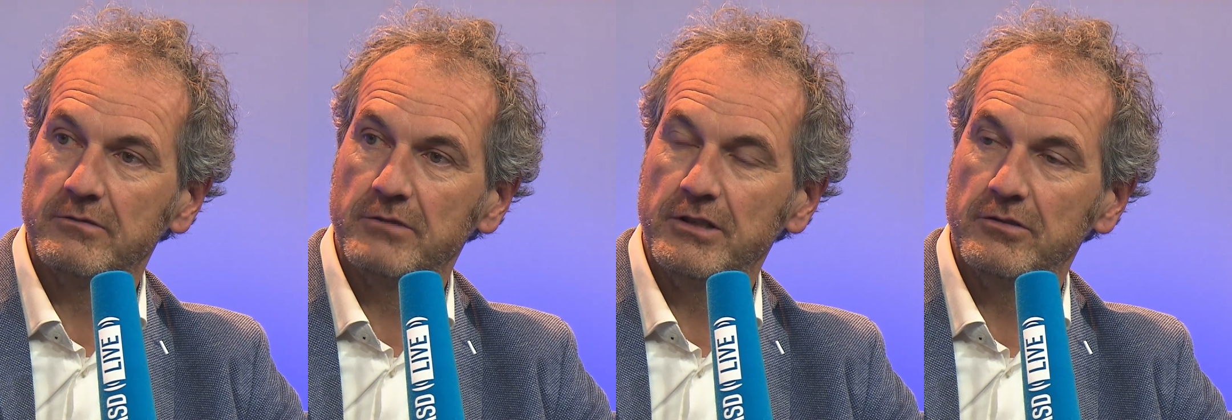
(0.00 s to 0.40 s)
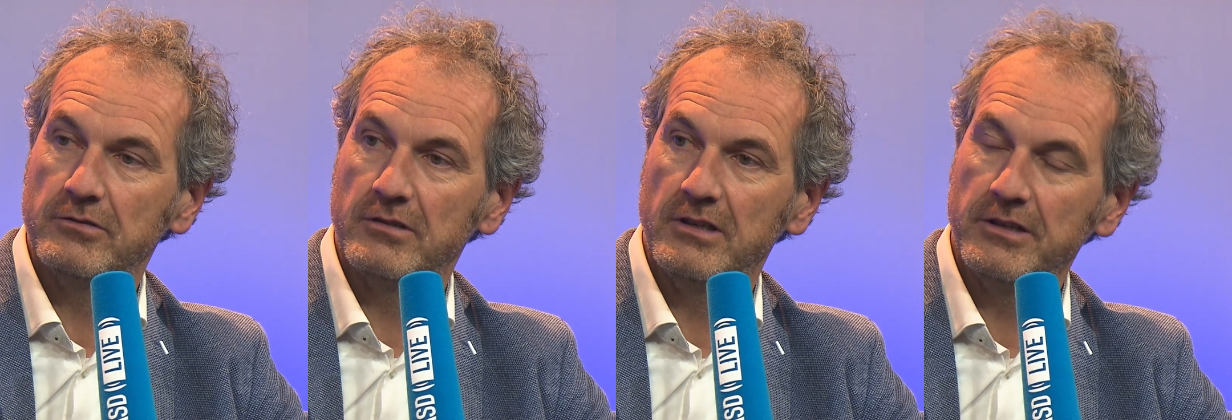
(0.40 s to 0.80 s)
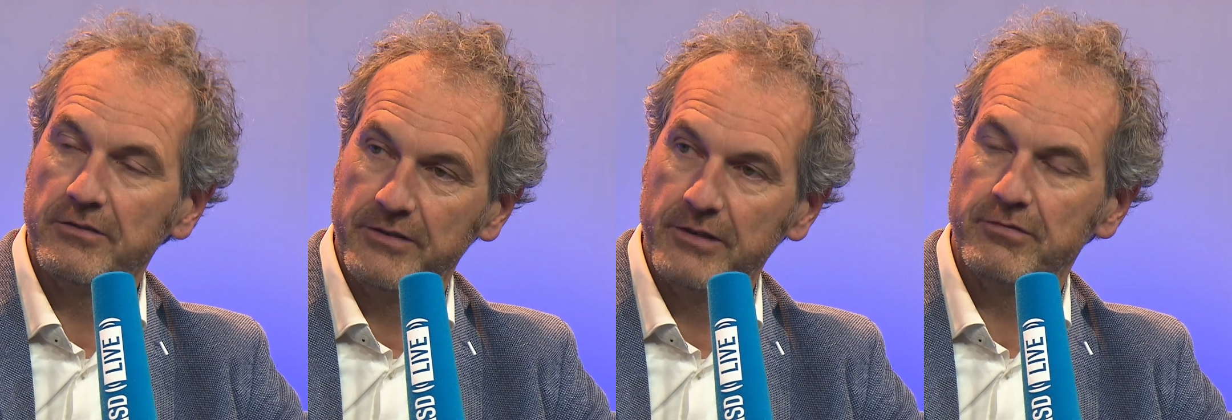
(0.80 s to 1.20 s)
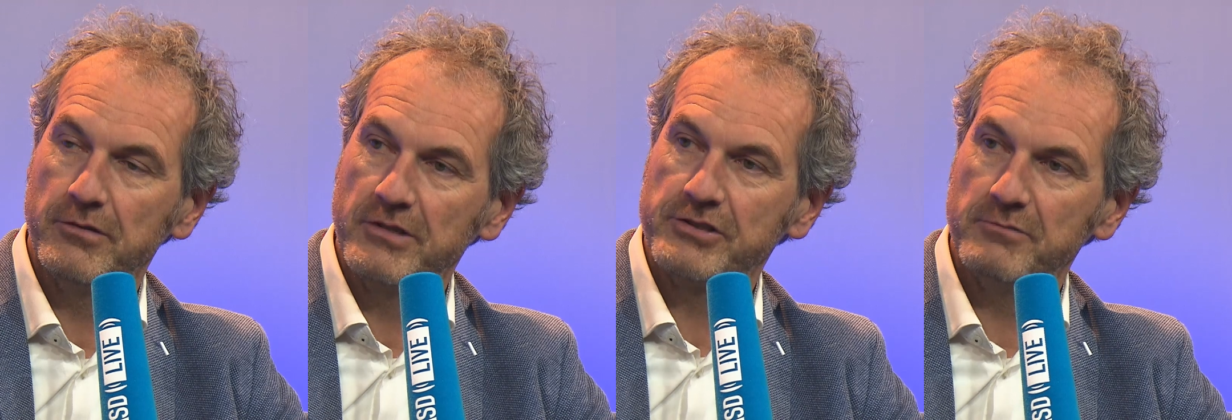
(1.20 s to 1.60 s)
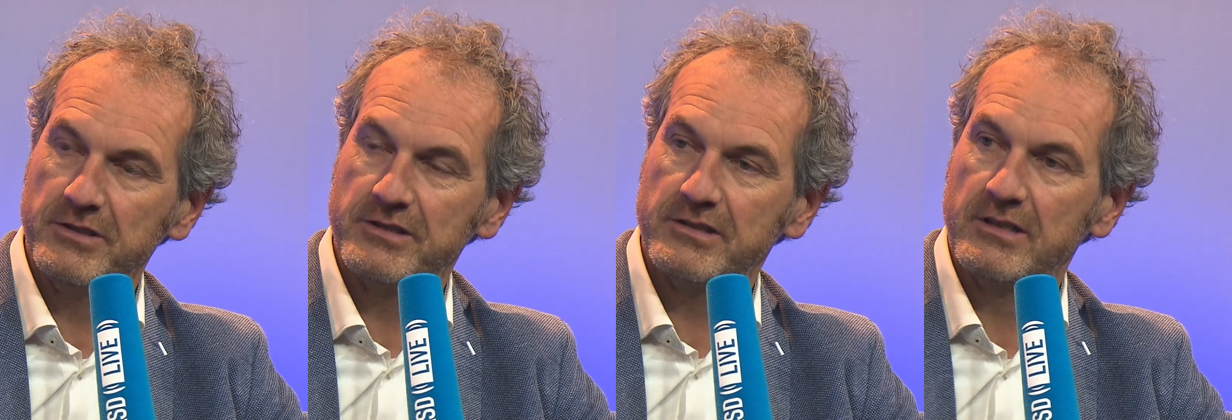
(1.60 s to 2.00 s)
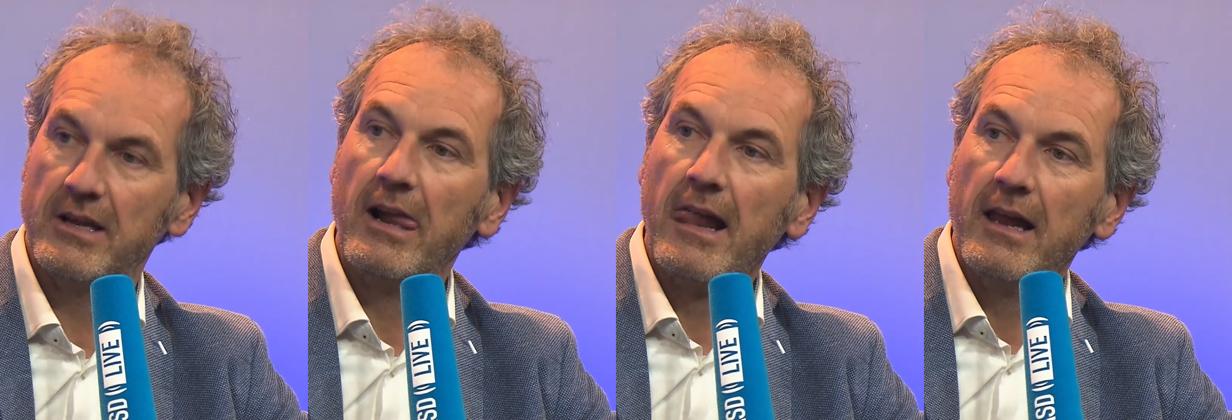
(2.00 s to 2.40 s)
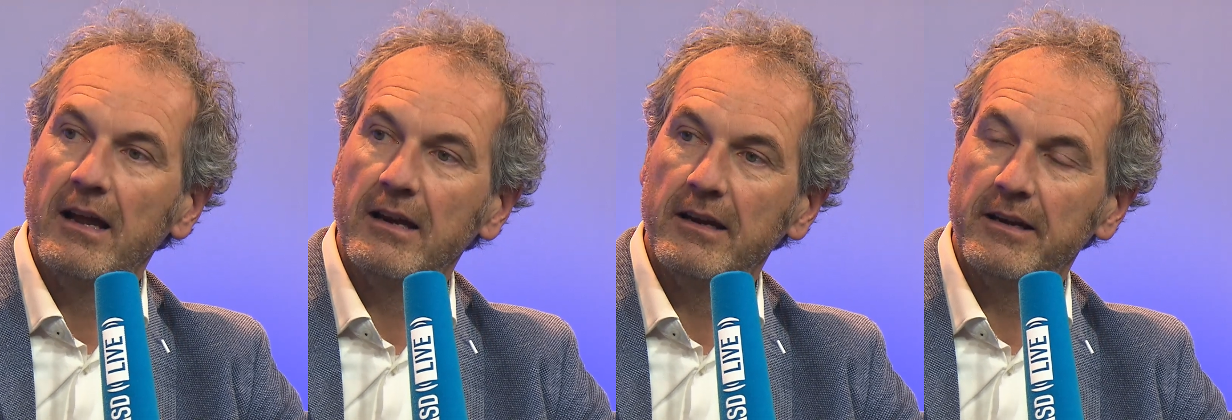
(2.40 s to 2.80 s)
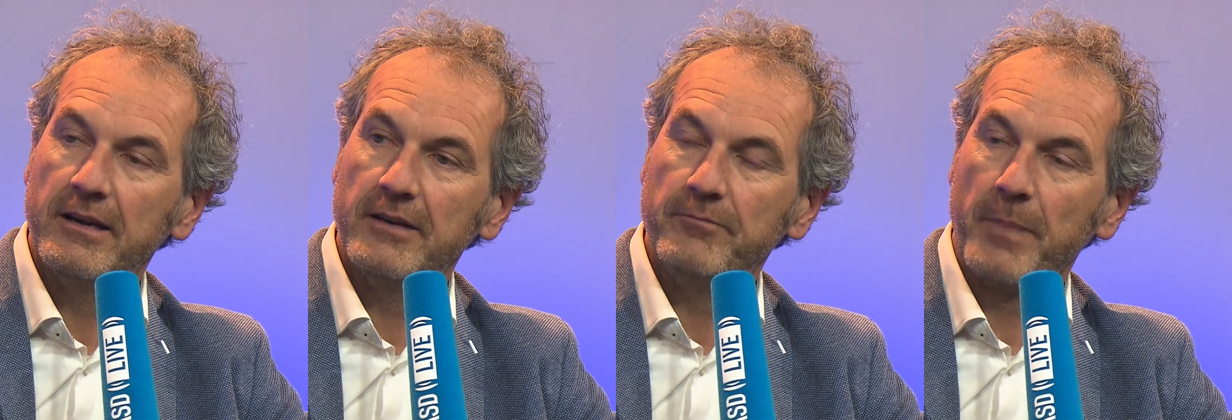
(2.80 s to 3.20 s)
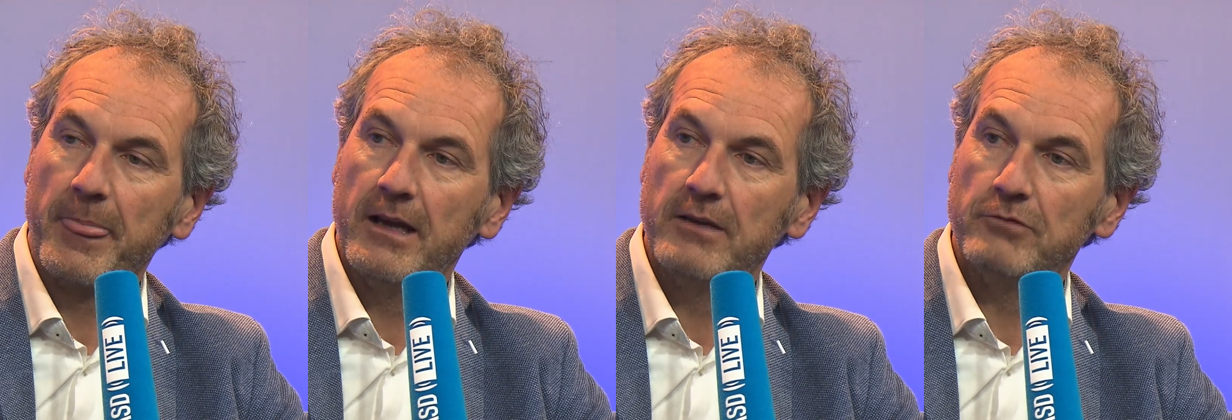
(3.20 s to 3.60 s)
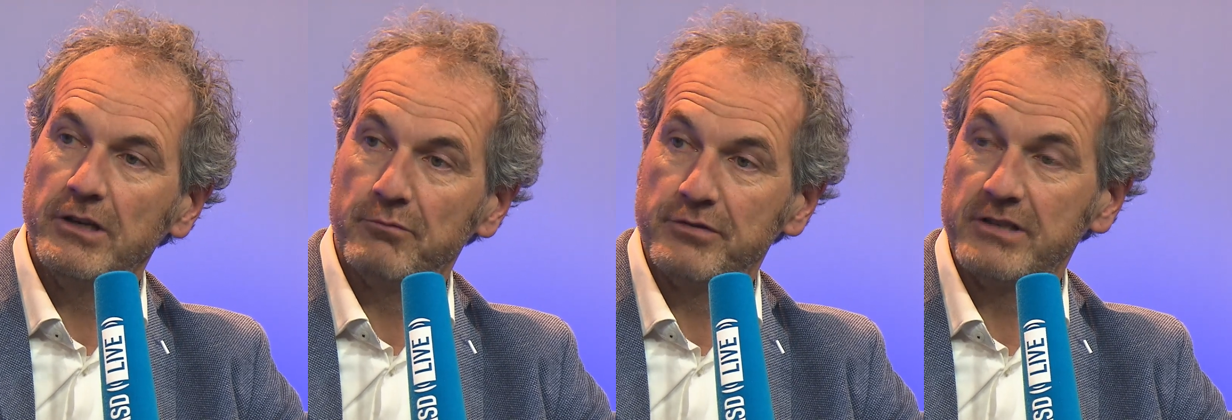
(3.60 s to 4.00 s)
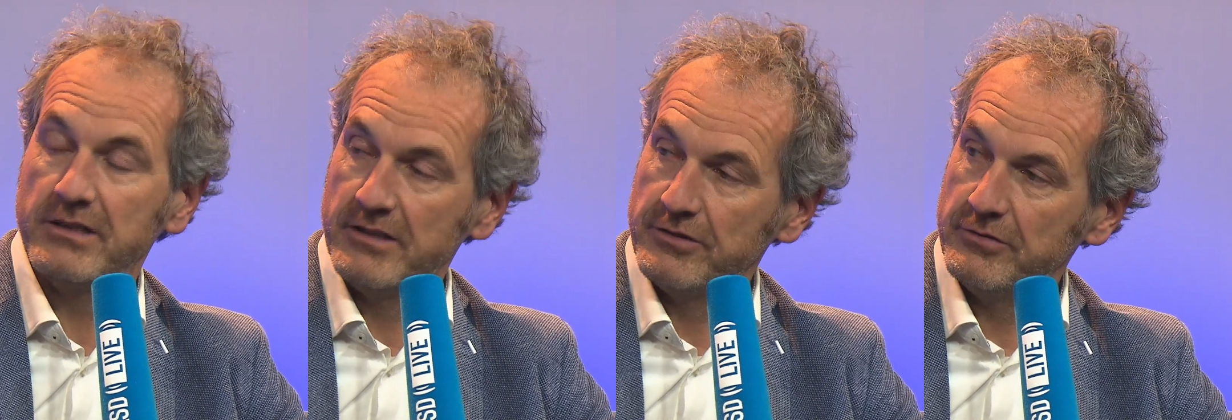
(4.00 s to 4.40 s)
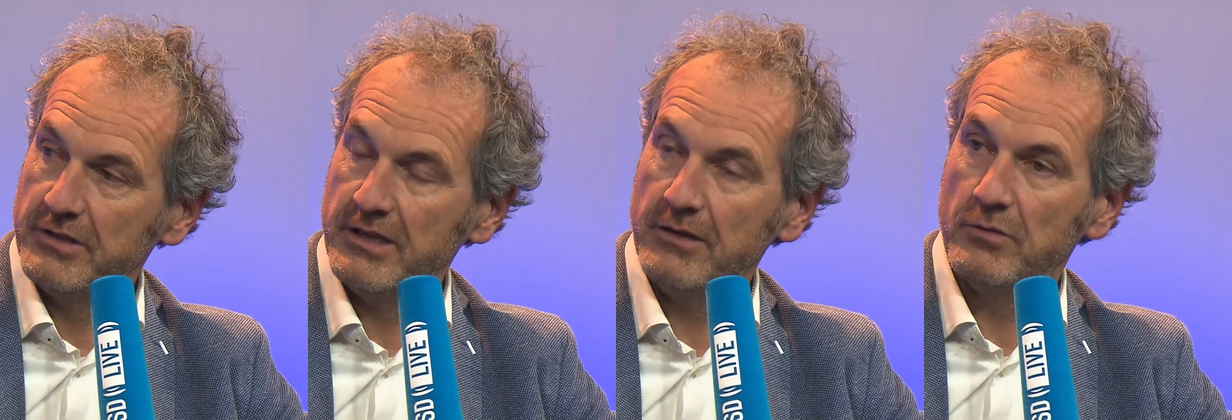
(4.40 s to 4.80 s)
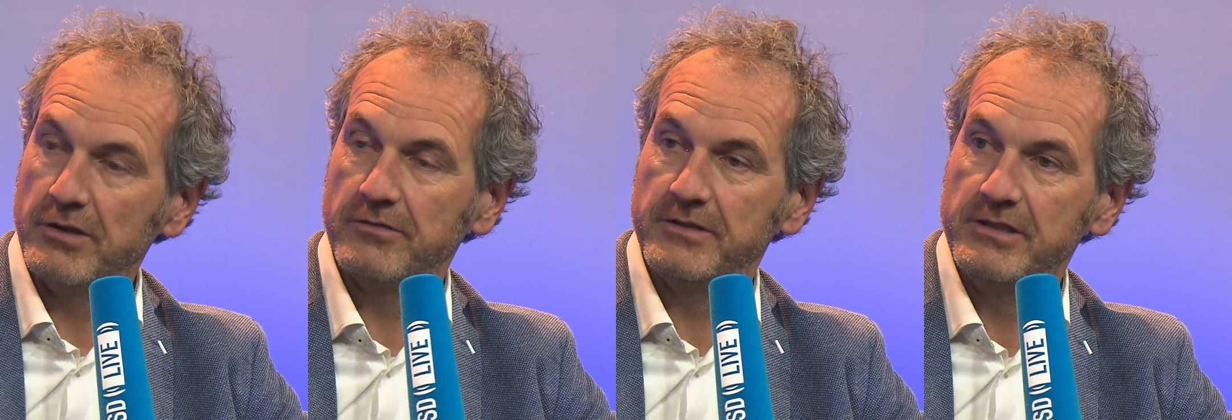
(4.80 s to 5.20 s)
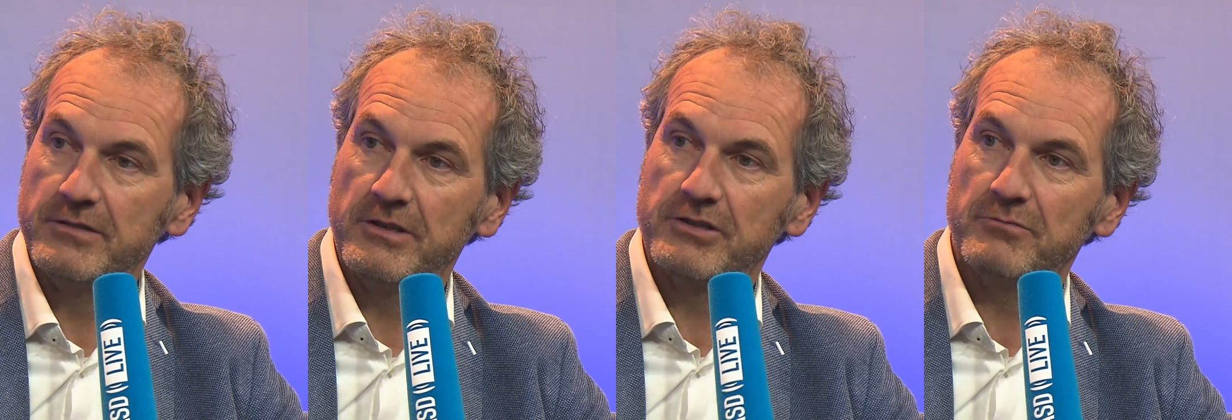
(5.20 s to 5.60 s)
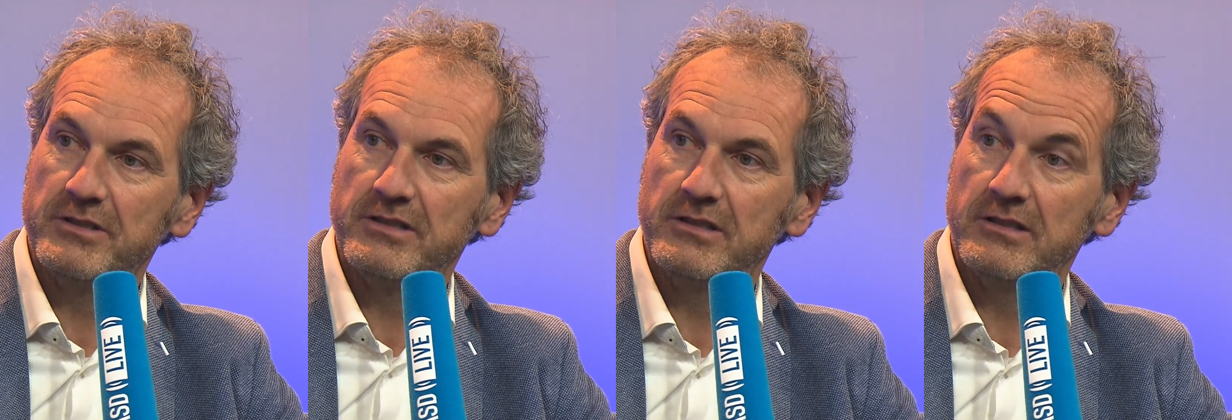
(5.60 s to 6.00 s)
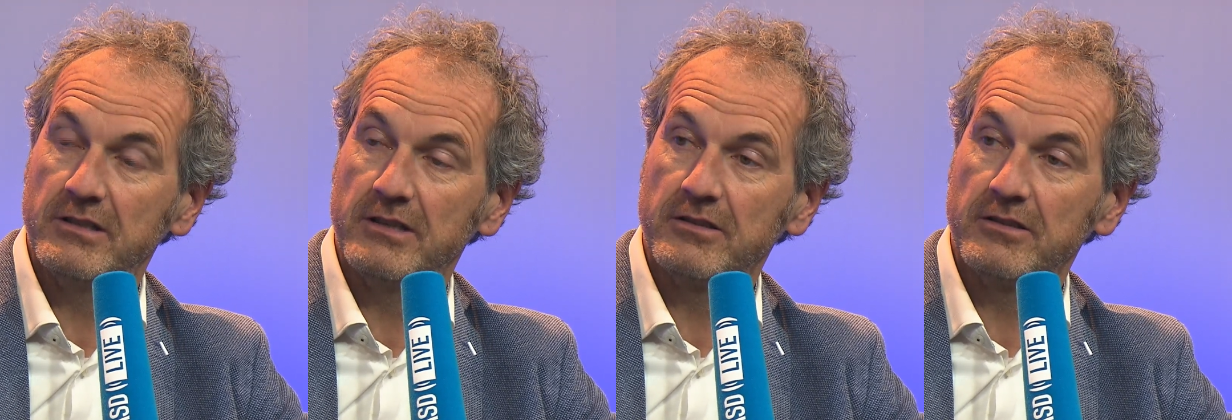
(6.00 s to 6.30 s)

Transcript: We do a lot of different measurements, and we are presenting today one of these measurements here at the